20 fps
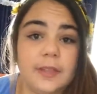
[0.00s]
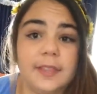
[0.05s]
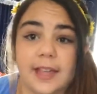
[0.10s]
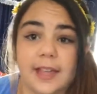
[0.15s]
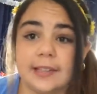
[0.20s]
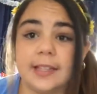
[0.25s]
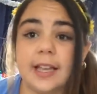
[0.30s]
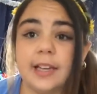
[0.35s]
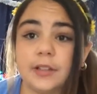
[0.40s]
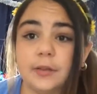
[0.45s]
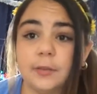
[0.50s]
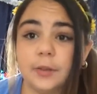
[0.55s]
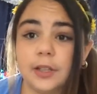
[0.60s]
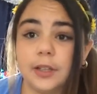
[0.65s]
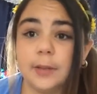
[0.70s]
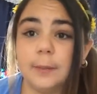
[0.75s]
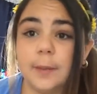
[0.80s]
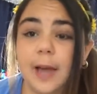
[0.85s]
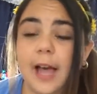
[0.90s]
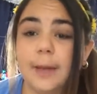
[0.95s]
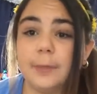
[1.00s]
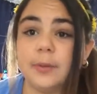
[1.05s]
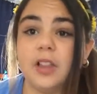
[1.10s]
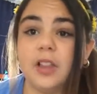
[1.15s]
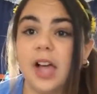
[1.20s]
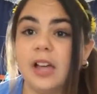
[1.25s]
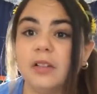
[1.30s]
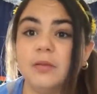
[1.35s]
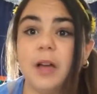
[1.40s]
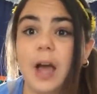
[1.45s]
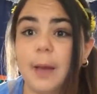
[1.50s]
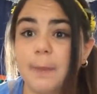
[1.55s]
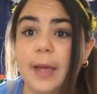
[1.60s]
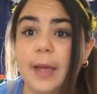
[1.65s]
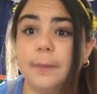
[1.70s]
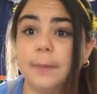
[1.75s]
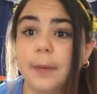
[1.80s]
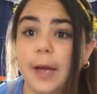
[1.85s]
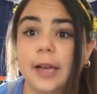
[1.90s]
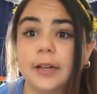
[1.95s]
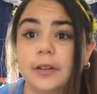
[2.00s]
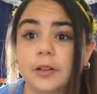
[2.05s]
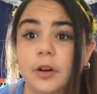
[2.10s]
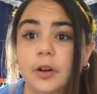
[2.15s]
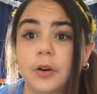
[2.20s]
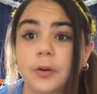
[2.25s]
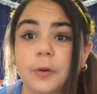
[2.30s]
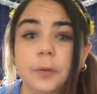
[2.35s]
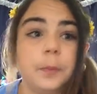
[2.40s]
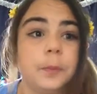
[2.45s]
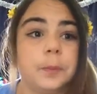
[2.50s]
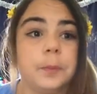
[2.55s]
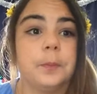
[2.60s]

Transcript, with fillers: That sounded really bad, but like I meant Panadol.